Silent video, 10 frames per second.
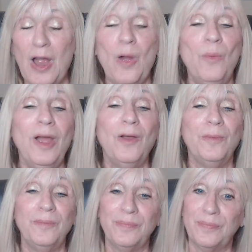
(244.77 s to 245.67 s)

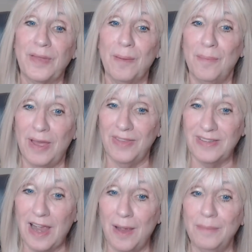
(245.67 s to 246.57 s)
Well, by the
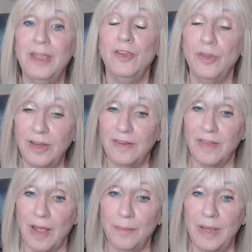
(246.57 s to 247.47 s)
time you get to
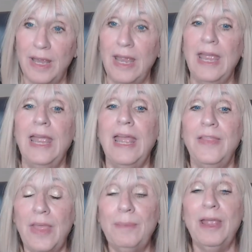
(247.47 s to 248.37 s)
them,
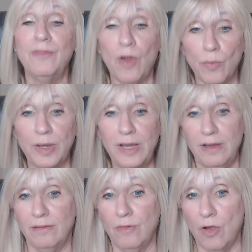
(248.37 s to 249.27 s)
they may have already
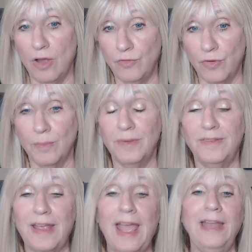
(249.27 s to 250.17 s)
gone from
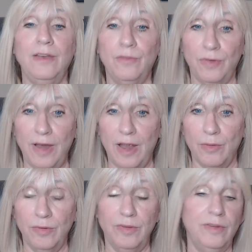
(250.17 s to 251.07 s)
sad and
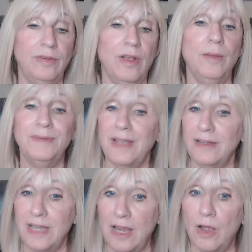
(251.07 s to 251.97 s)
frown to
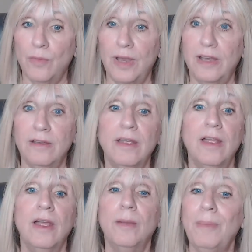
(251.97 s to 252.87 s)
upside down and
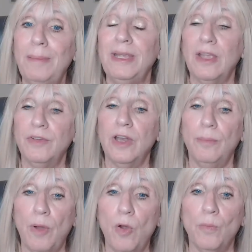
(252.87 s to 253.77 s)
maybe giving
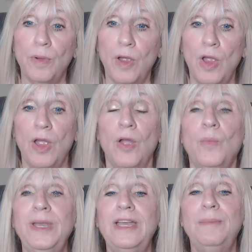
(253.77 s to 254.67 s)
up hope.
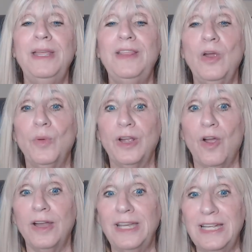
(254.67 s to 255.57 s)
We need to be there when
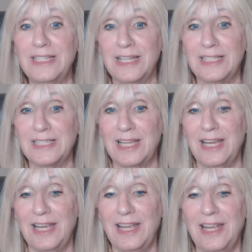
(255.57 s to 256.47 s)
God needs us.
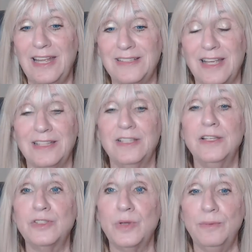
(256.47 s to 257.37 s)
It says in the
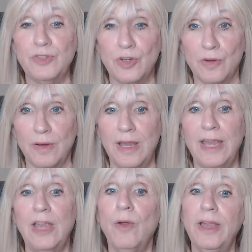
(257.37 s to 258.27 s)
scripture,
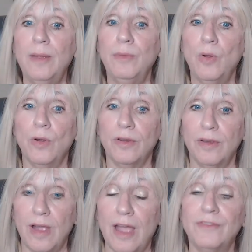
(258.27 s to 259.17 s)
Here I am, Lord,
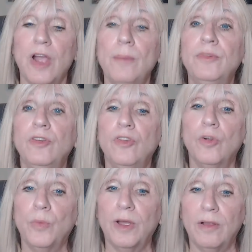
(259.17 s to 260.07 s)
I've come to do your
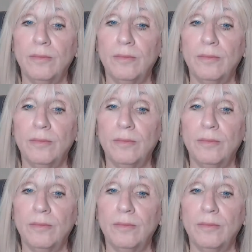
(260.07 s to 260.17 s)
will.